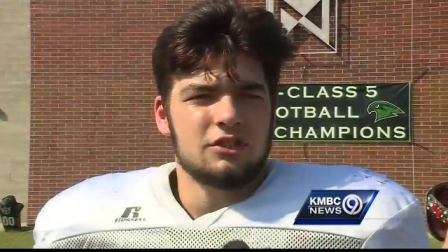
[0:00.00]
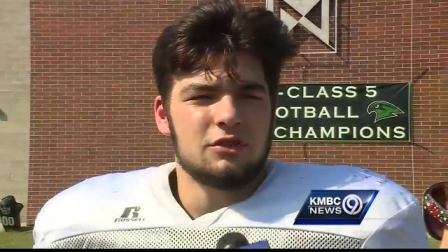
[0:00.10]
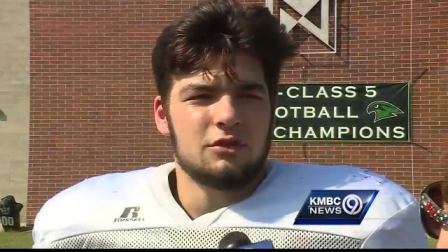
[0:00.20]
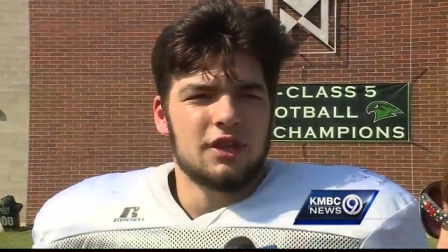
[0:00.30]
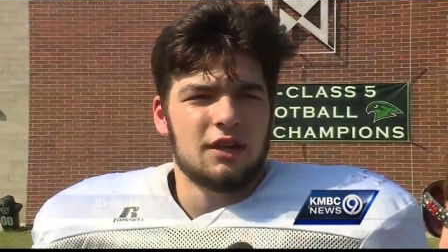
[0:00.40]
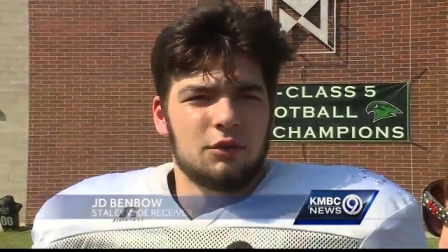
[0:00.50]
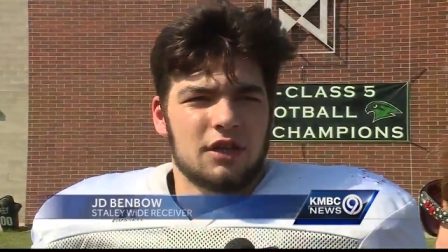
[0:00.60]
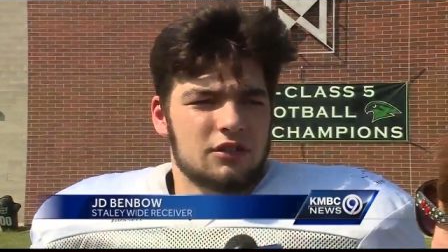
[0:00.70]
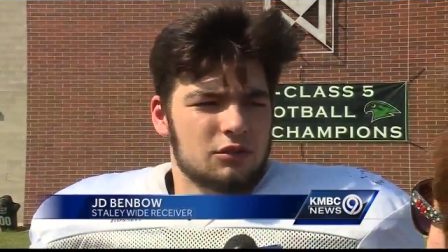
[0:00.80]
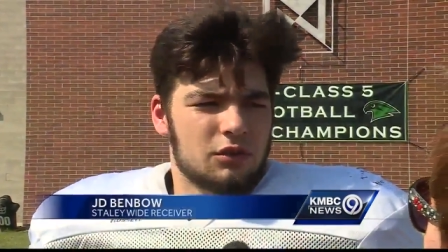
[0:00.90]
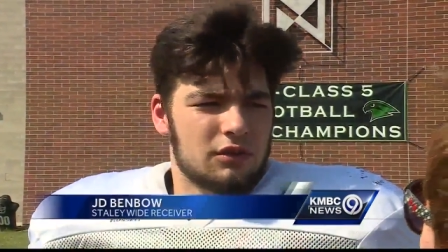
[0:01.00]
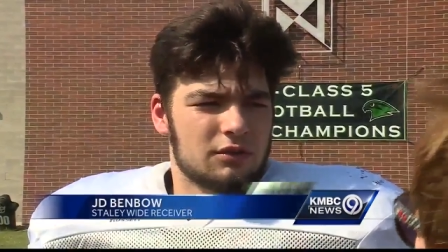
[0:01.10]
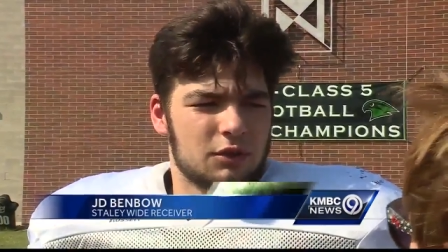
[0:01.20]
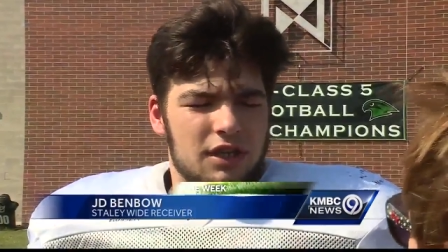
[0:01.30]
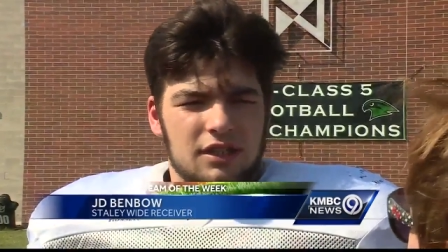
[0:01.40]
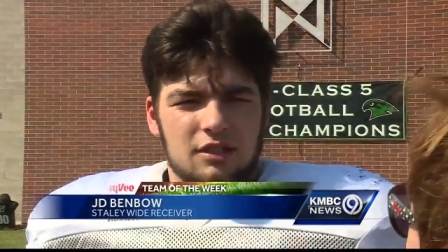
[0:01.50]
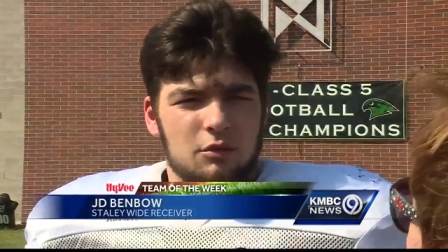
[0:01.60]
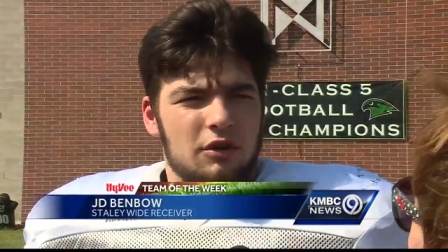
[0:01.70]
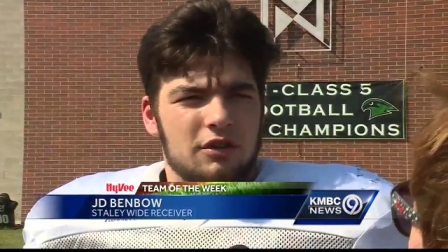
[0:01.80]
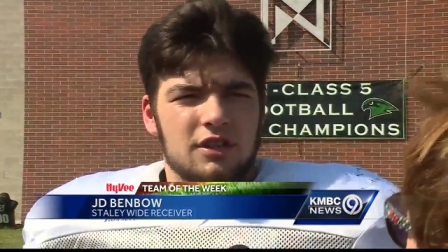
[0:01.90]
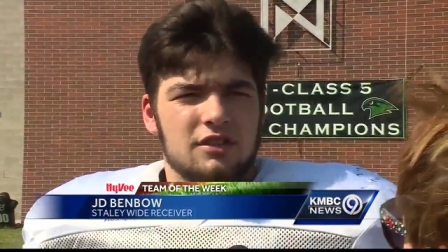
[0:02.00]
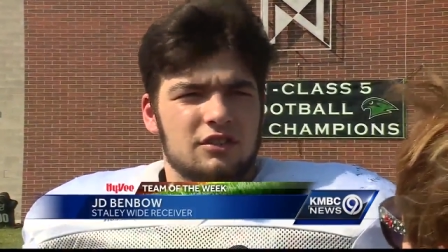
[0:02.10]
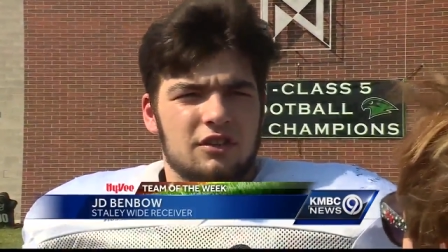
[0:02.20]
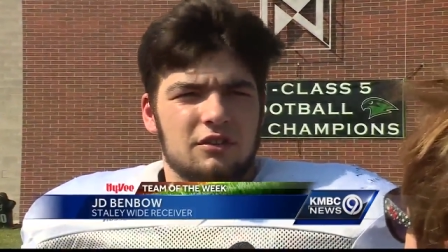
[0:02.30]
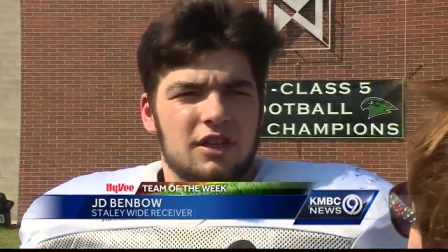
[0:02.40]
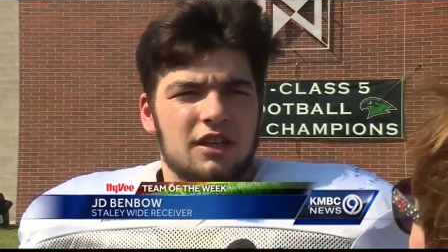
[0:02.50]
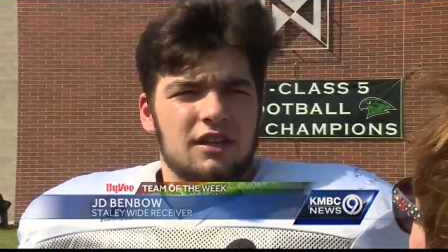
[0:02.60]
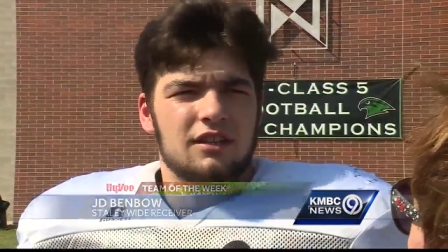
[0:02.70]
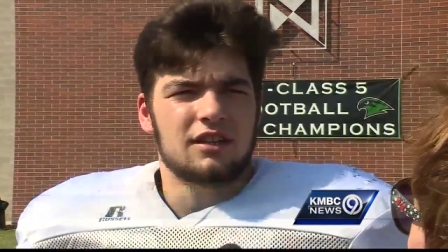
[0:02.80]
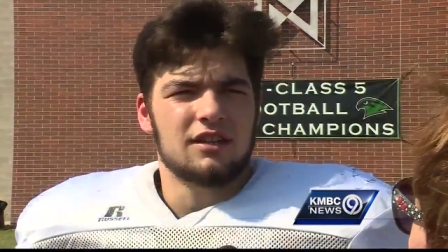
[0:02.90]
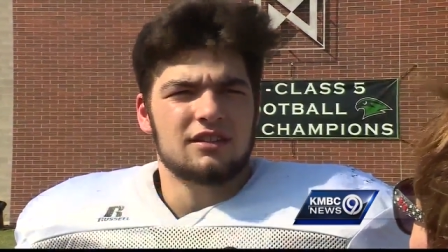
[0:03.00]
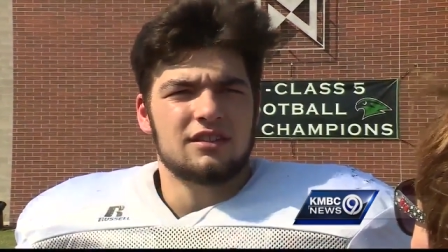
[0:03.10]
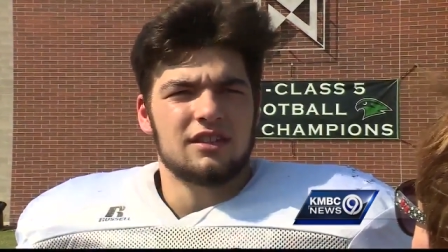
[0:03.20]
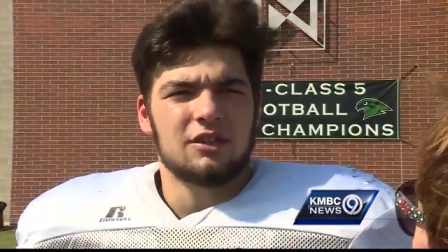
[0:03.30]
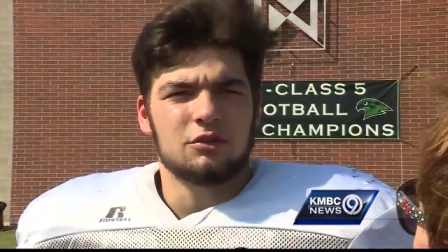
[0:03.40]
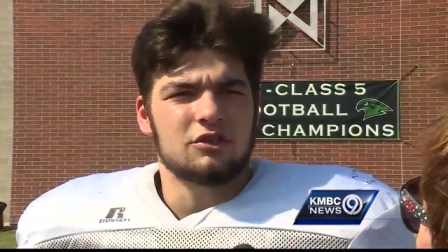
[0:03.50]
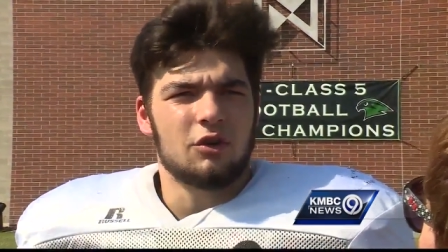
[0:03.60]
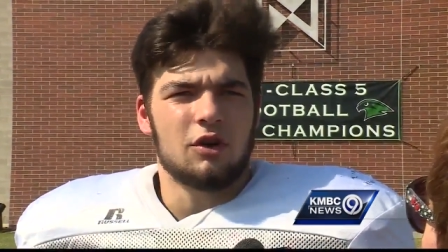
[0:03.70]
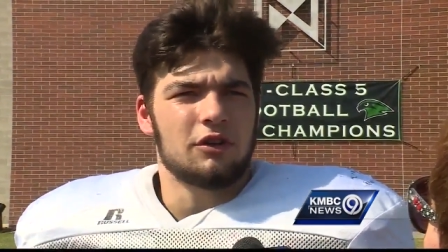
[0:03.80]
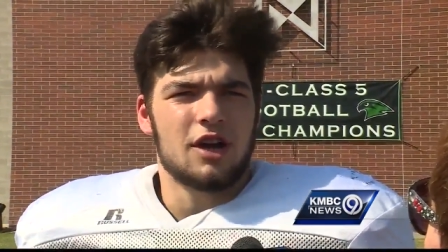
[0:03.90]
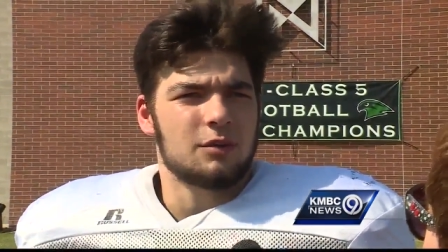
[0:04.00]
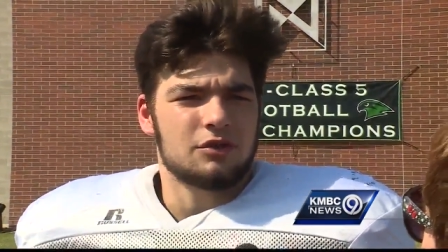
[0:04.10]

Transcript: just knew that we had to score. We had to get the ball in the end zone, and uh, sit, there was no other